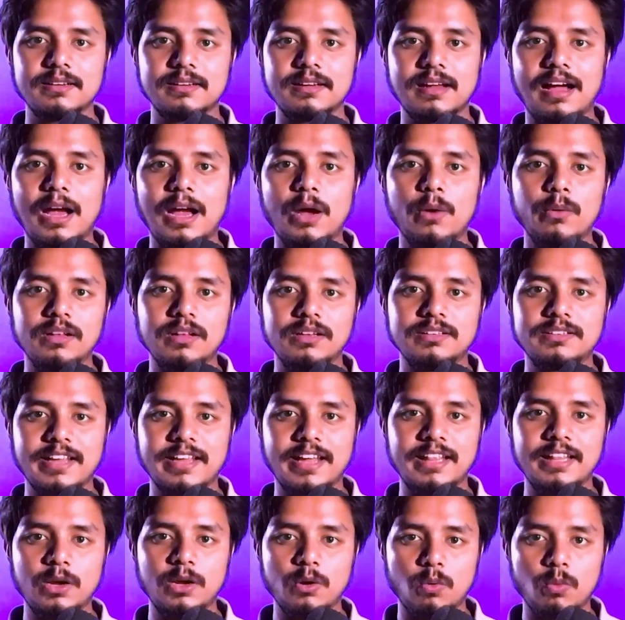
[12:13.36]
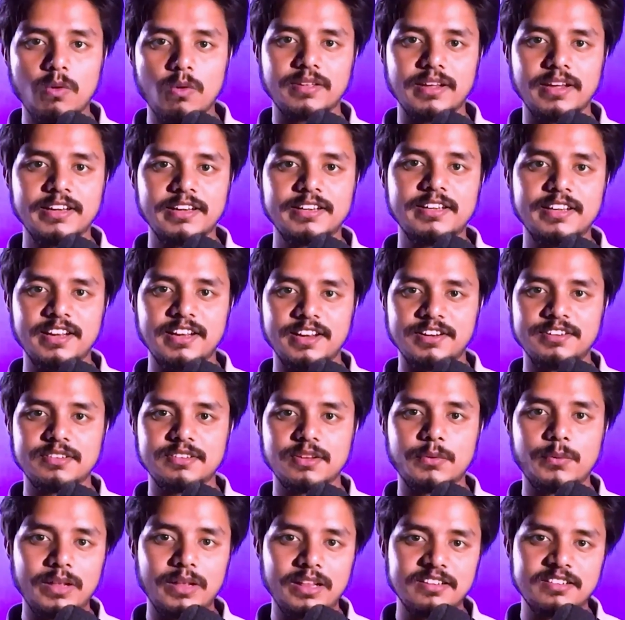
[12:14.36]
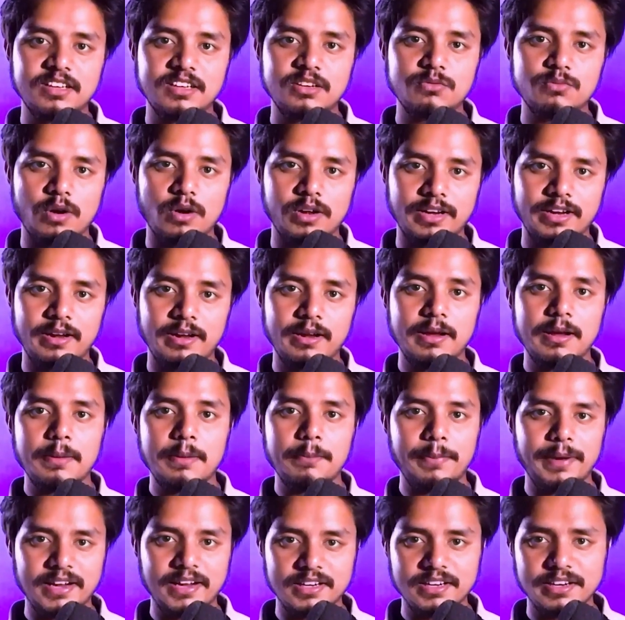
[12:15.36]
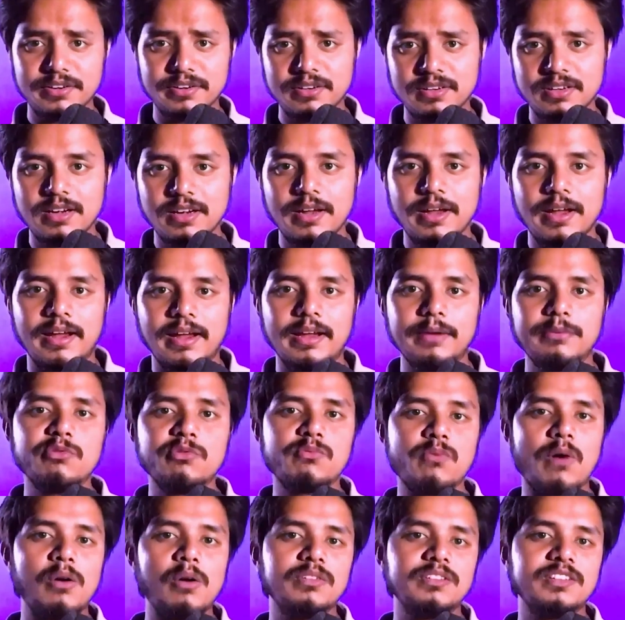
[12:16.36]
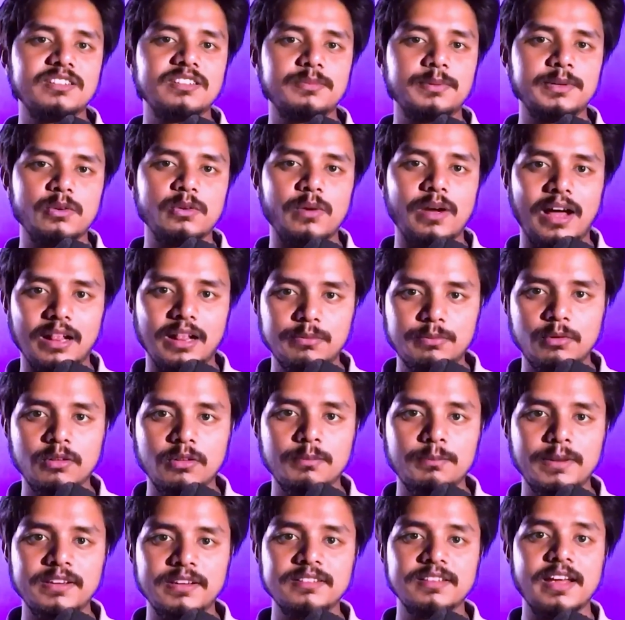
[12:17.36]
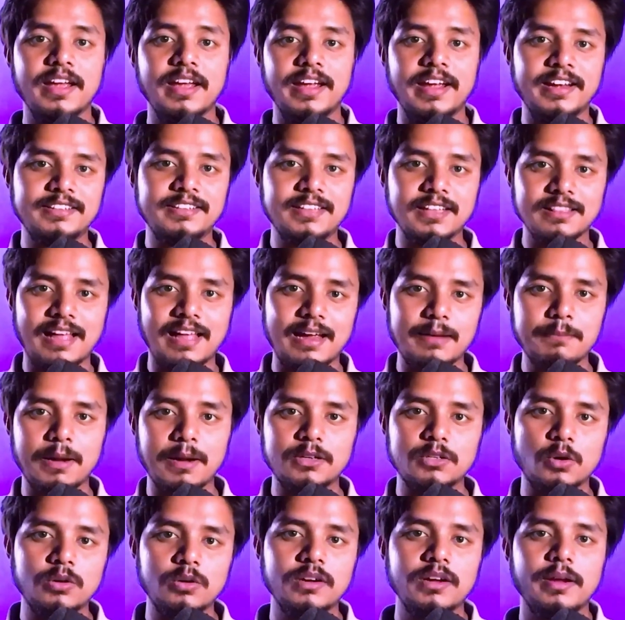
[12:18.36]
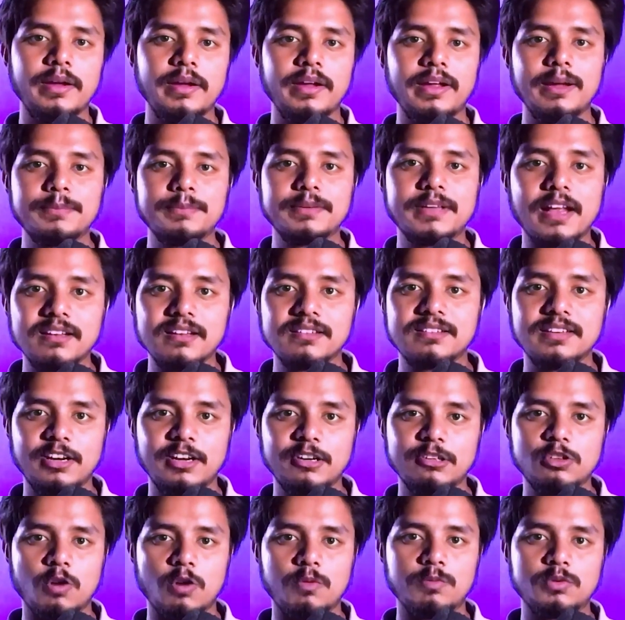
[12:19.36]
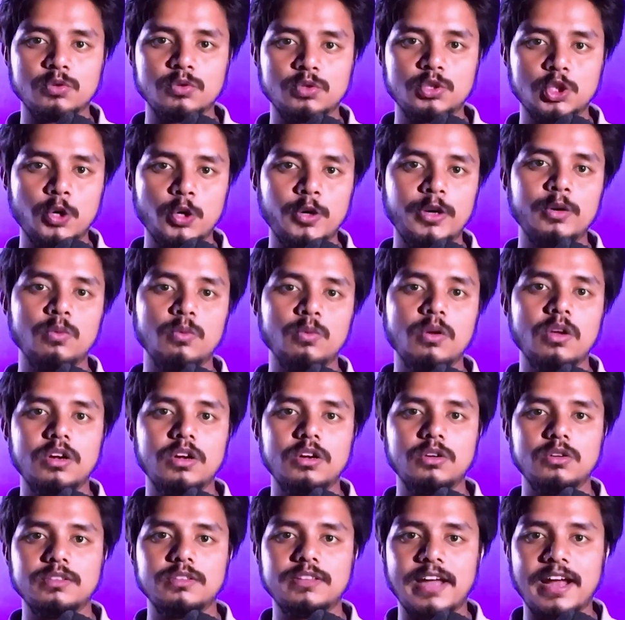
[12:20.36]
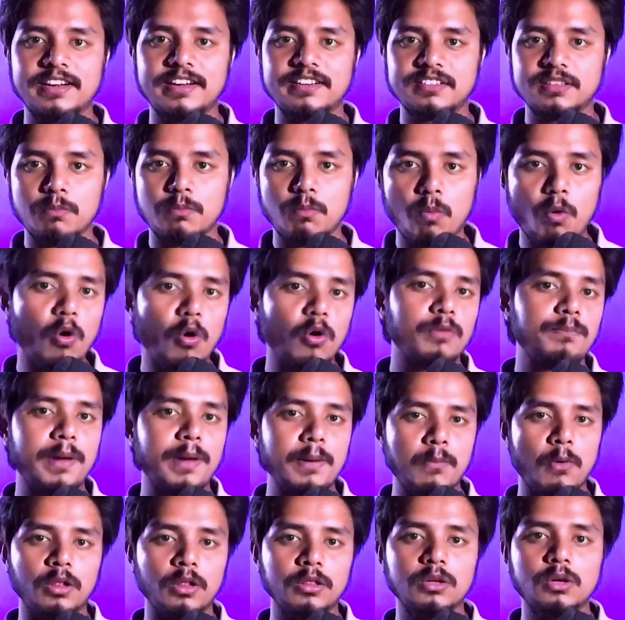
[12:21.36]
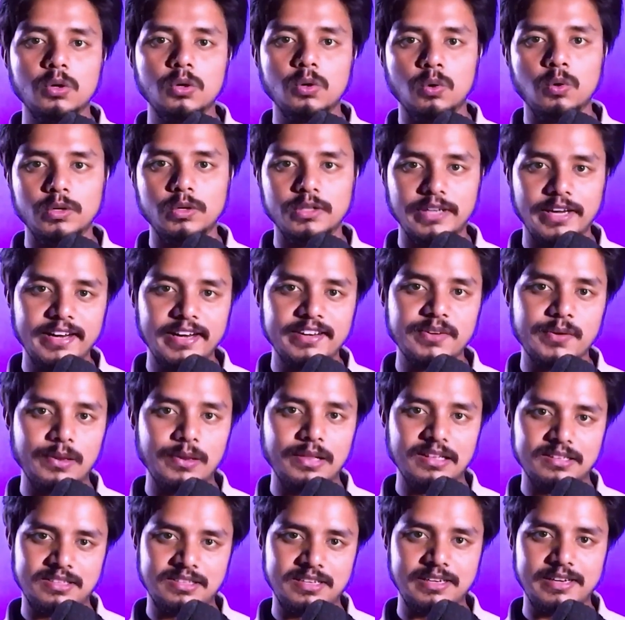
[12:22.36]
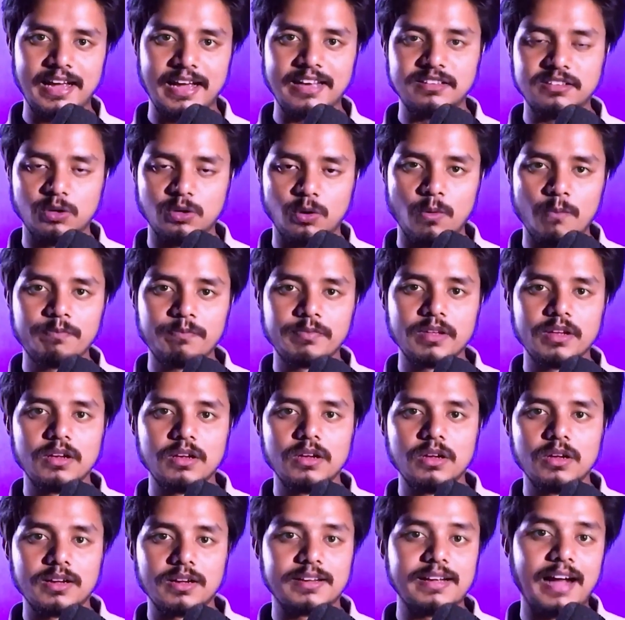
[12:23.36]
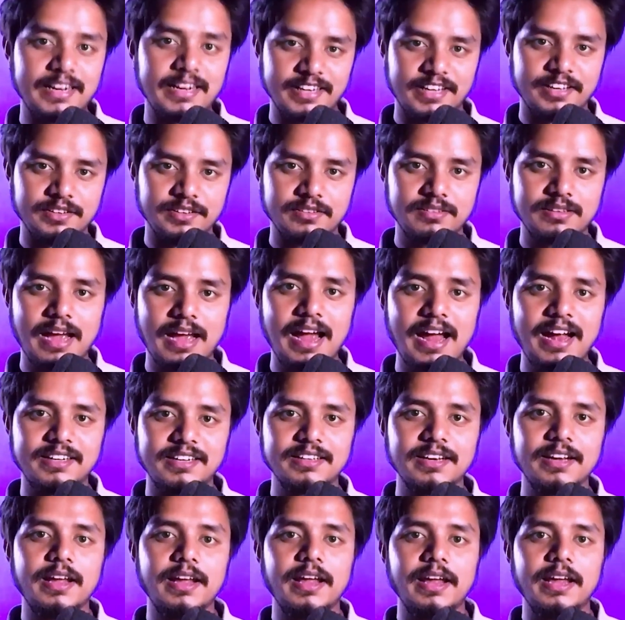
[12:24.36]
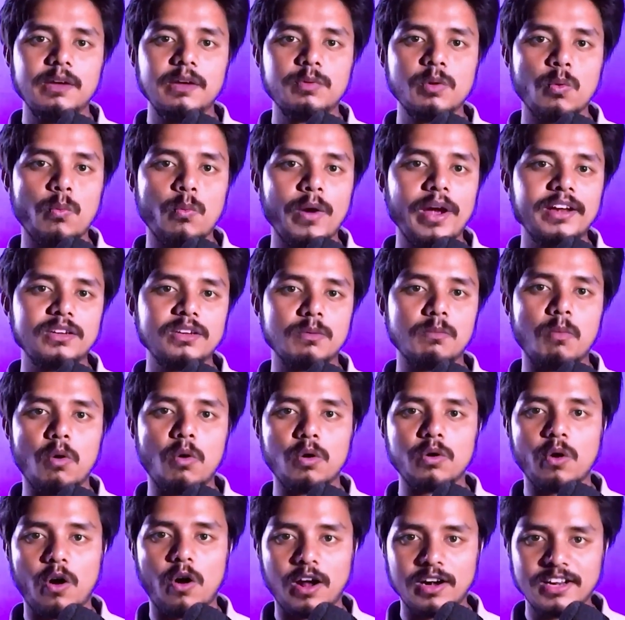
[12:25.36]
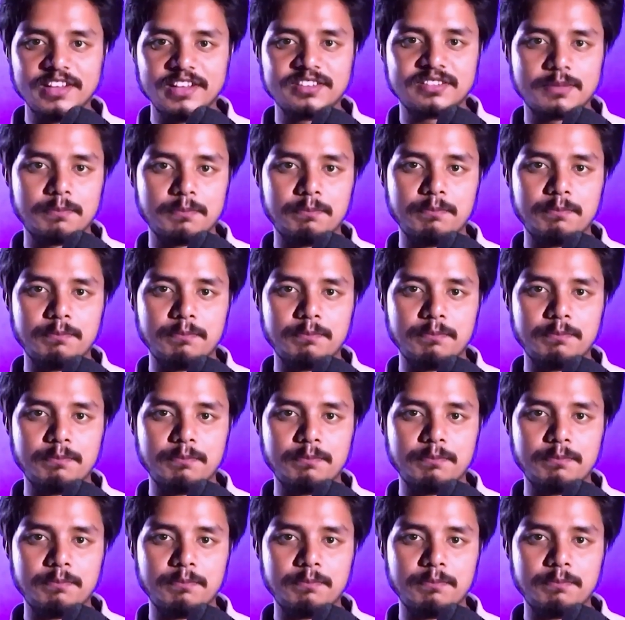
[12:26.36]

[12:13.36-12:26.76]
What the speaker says: I will tell you it is realistic for a beginner. If you found this video helpful, please hit the like button. It tells YouTube to show you that more people who need realistic SEO guidance. And if you want more honest,